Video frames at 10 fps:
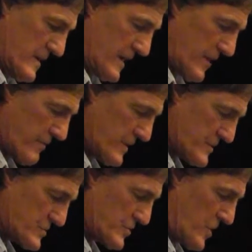Here he
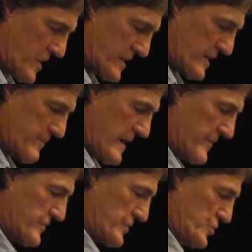is talking
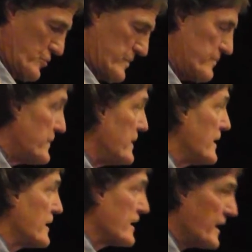about the human
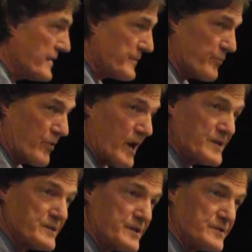being and the
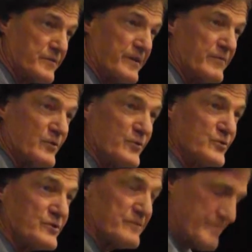process of
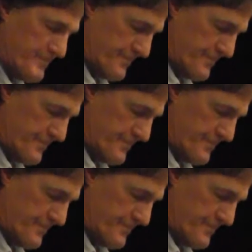evolution.